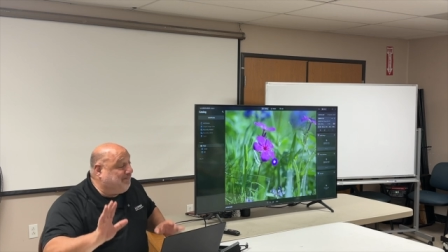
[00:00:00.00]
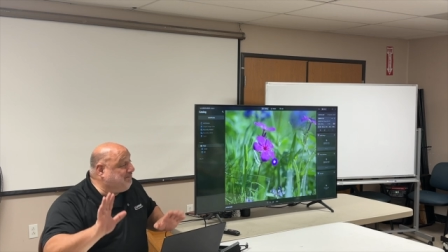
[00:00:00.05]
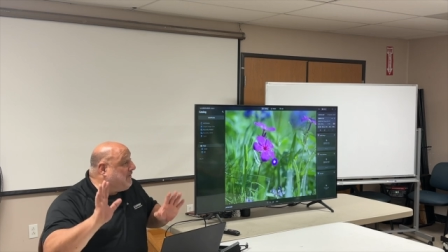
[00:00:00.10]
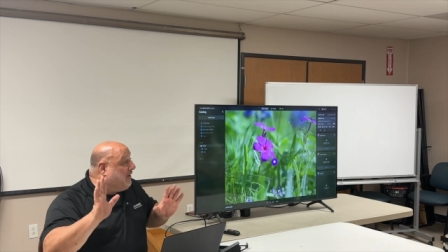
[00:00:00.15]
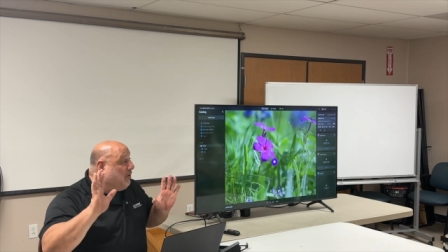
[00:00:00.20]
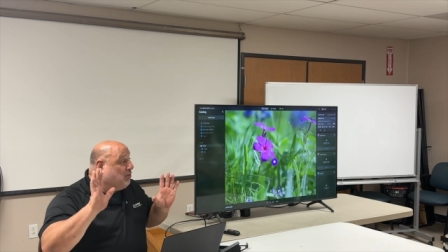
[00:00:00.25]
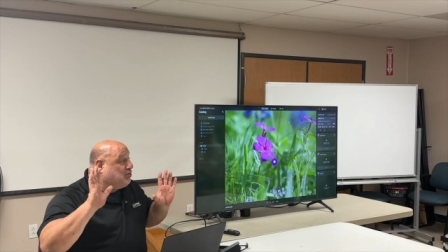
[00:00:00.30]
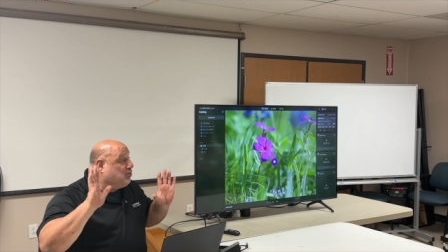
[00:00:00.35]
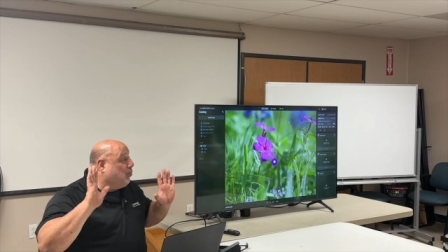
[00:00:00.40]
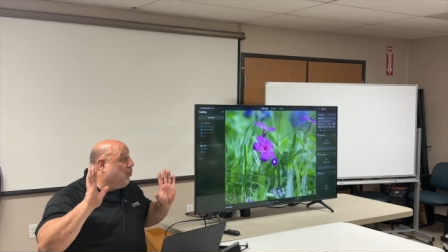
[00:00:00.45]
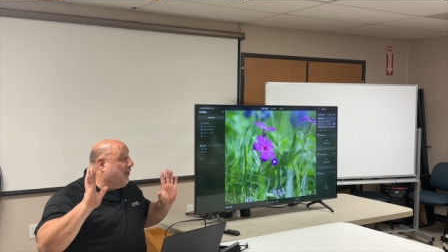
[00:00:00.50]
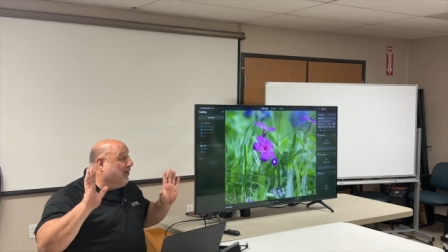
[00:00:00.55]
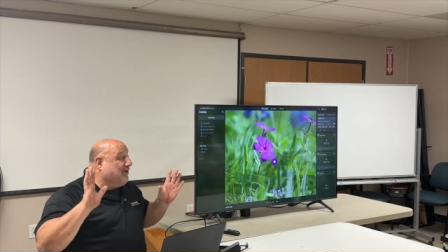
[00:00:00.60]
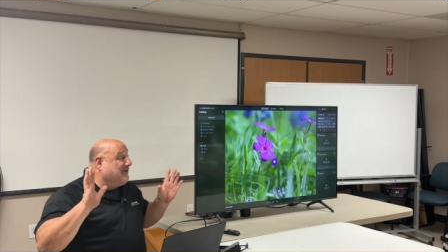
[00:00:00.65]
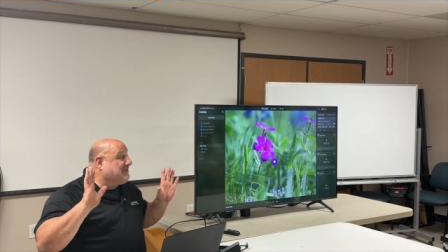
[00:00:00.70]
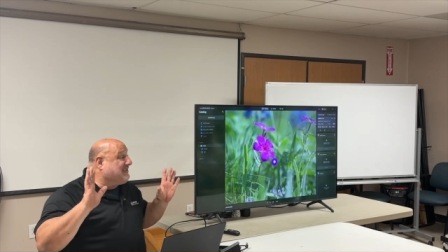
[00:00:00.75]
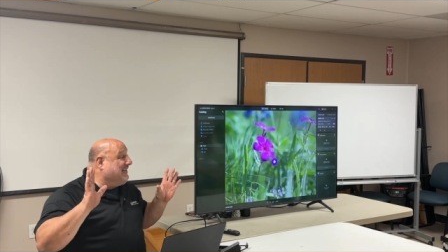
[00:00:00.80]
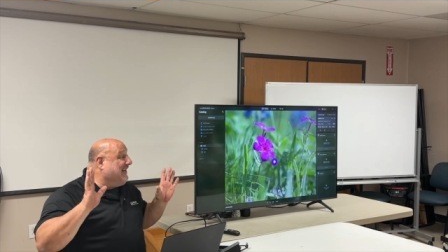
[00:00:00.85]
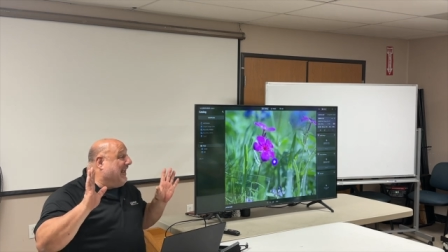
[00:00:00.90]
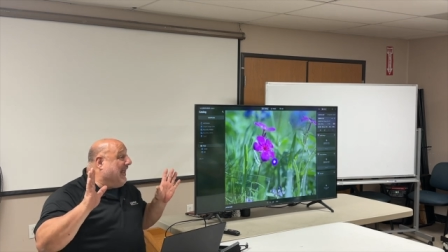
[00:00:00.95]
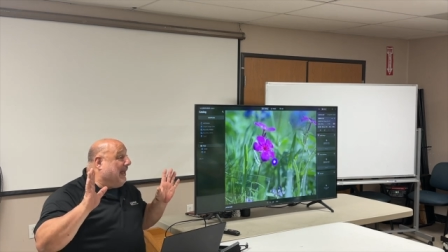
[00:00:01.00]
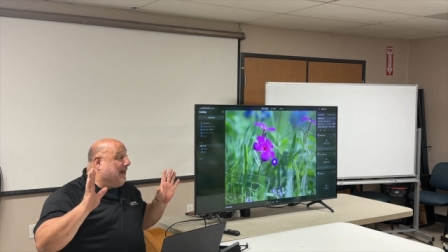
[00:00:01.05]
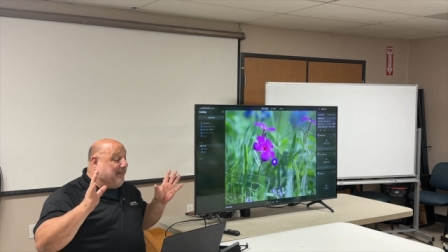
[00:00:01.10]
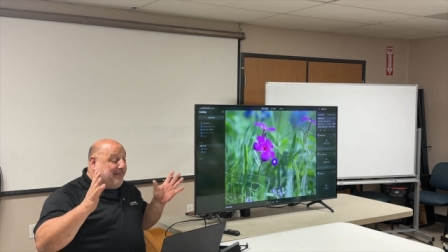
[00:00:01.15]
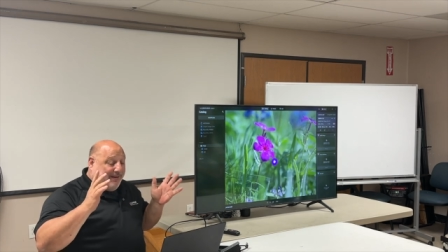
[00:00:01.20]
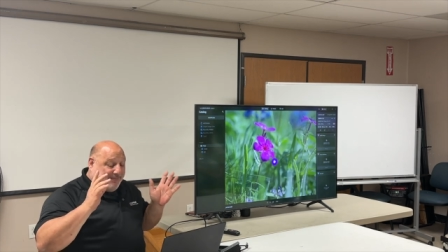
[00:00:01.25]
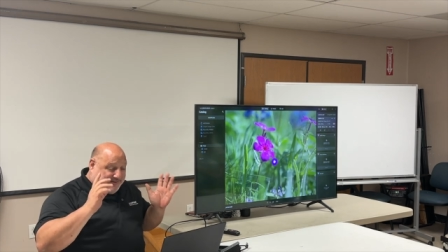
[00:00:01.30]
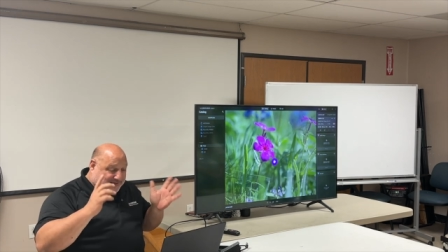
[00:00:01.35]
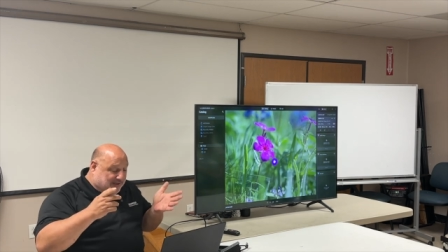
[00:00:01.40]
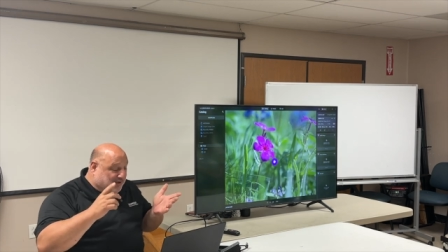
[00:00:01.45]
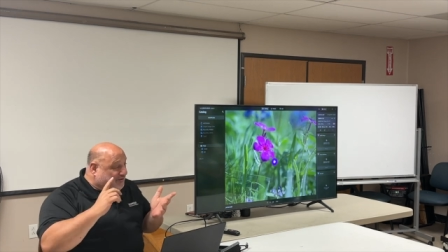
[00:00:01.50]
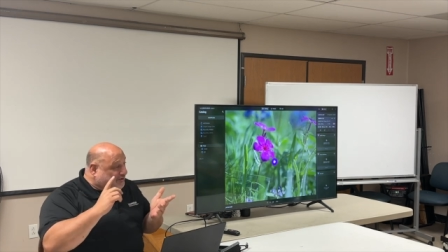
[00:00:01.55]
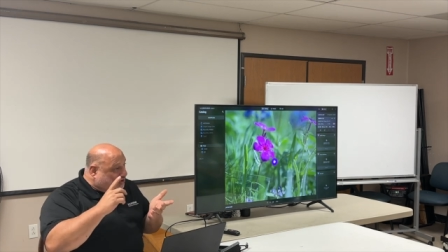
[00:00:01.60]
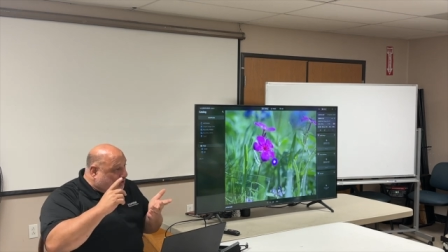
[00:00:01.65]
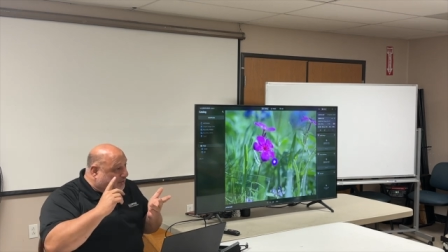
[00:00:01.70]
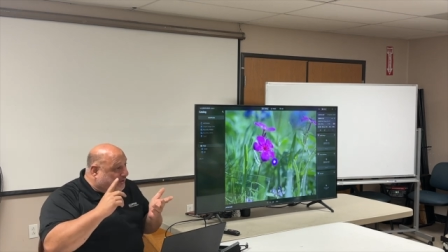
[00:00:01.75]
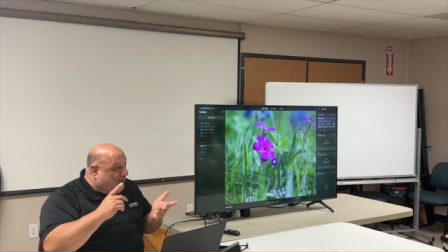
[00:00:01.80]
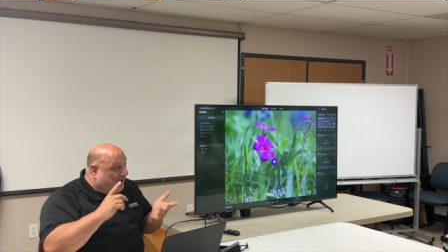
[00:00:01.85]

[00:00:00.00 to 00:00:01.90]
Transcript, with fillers: It was the weirdest thing I mean, I'm sitting there shooting.